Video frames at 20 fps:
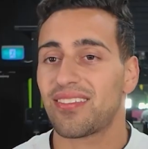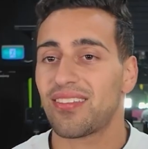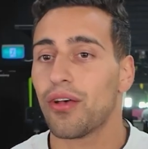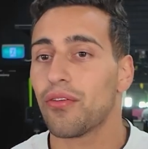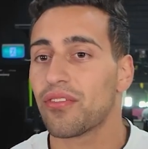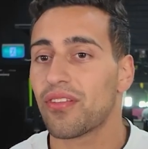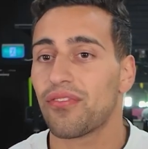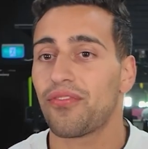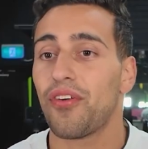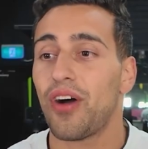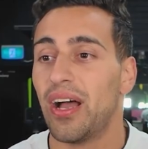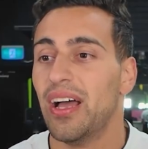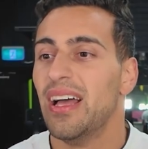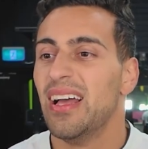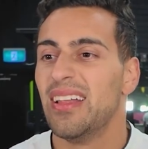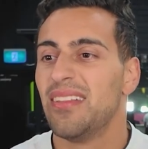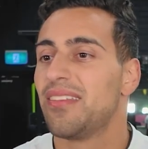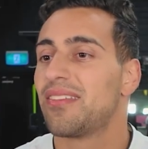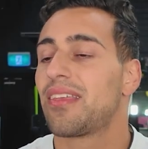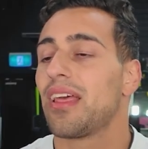sells the fight,
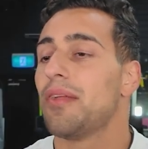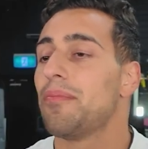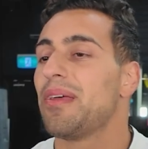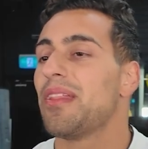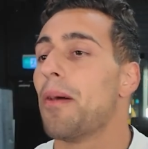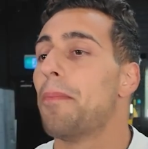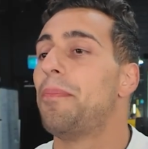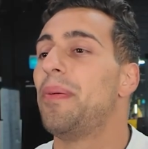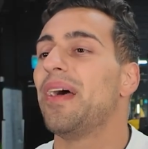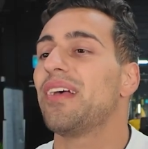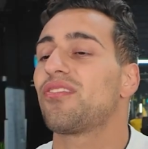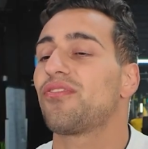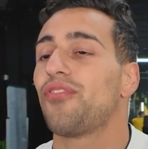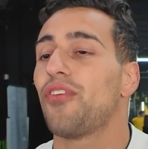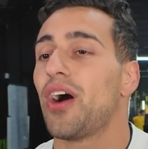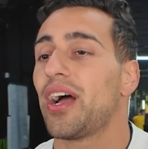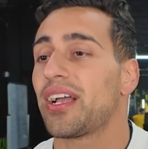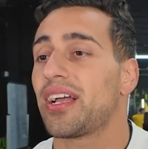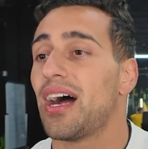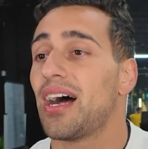this is going to be the best
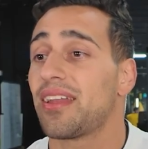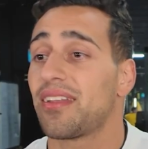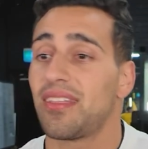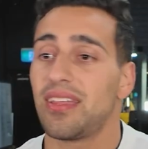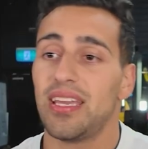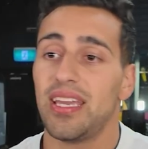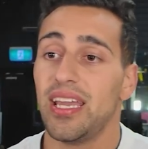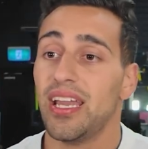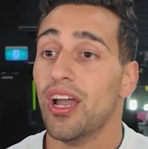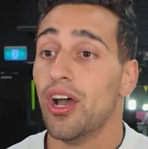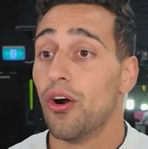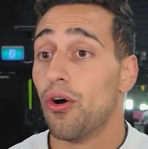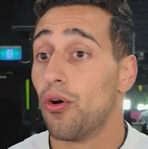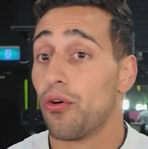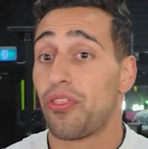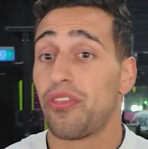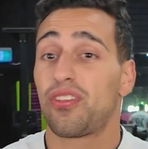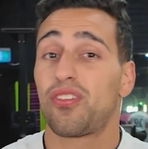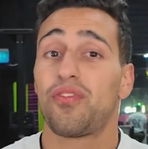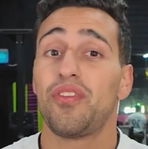fight card of the year,
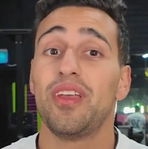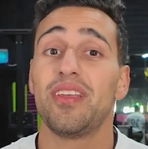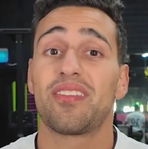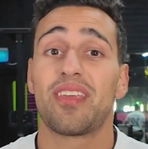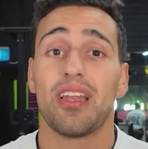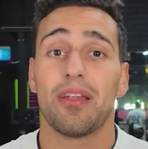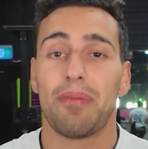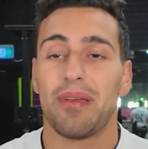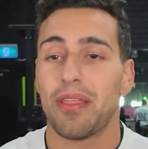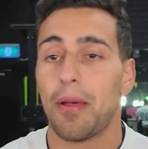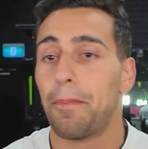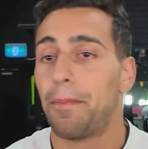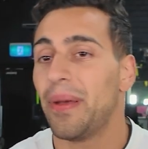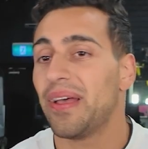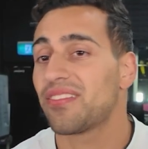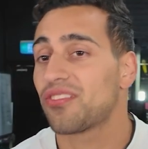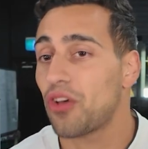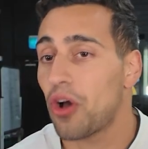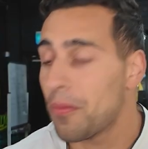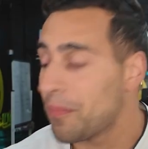or the Sphere is going to be the
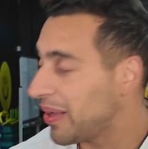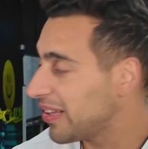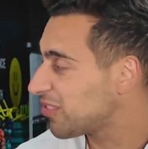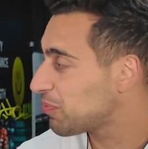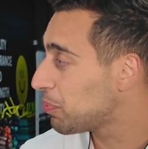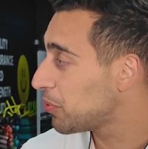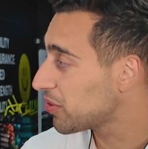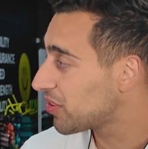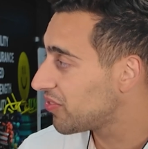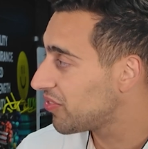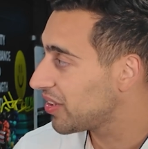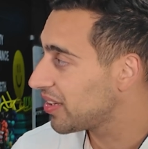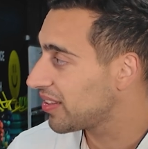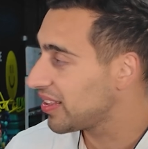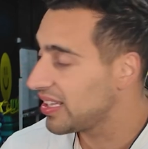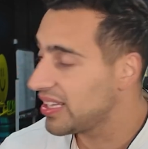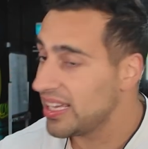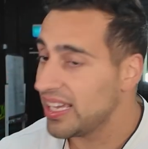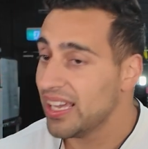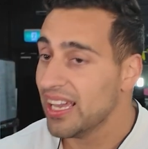best combat sports event
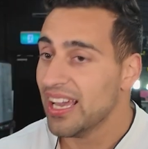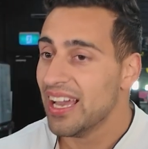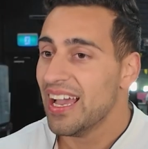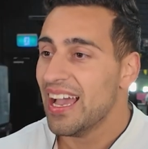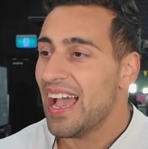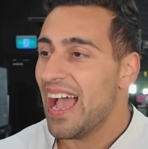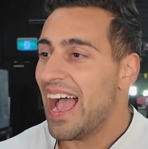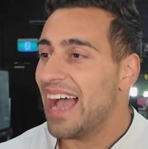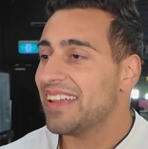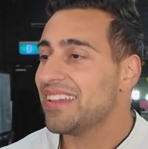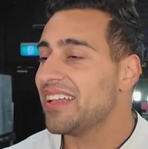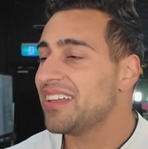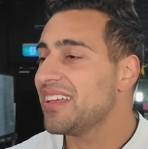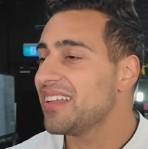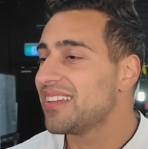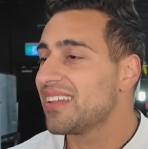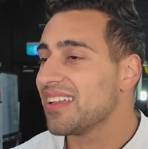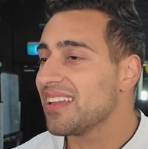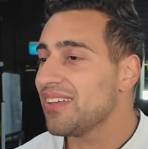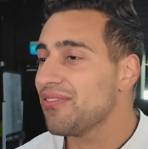of the year. And then
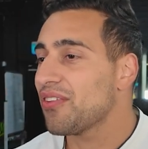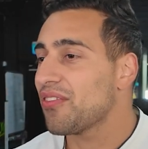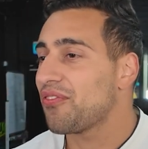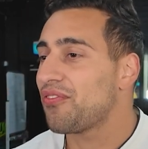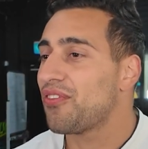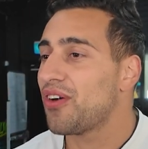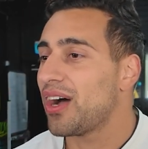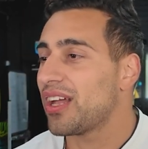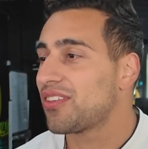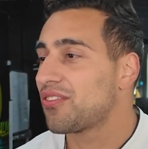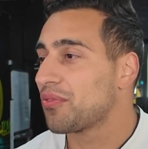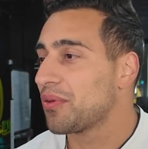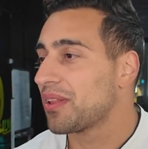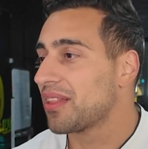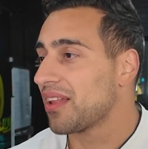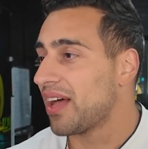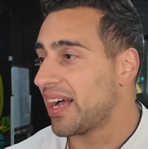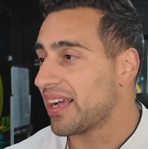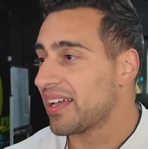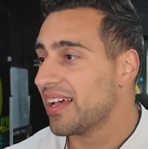you deliver fights
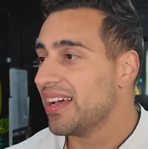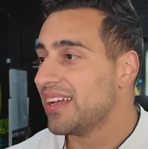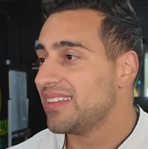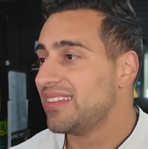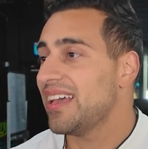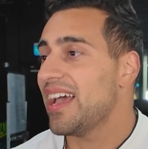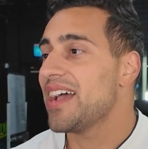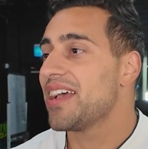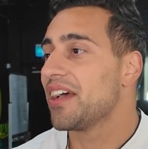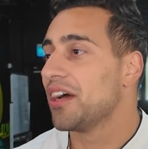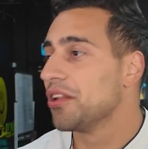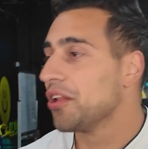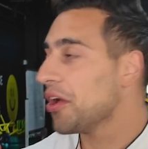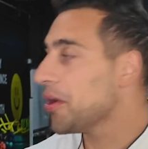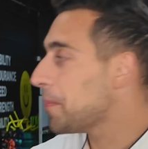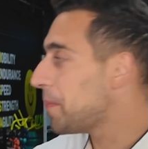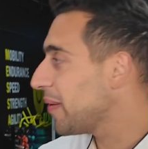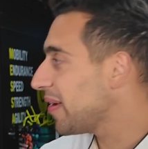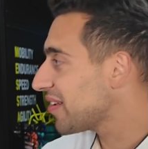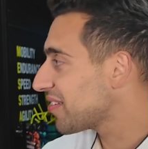with like Diego
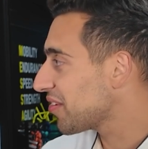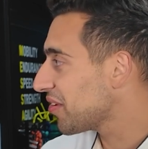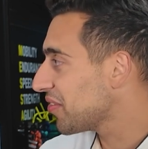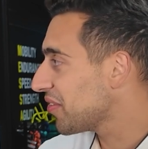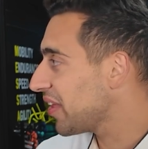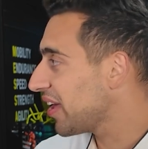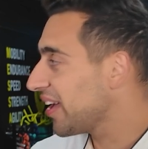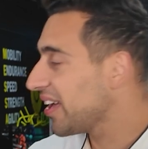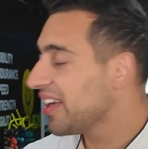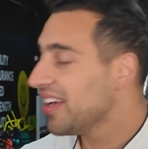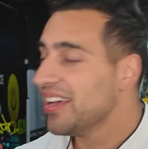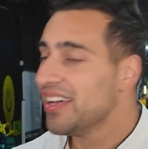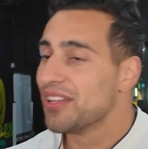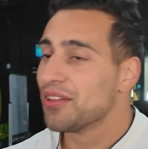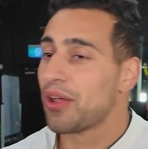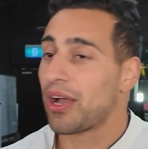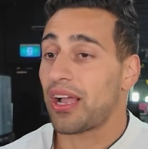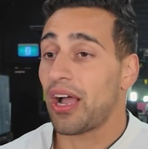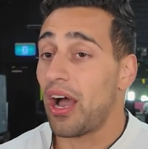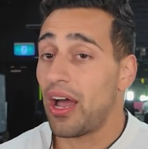Lopez on there.
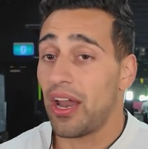Like,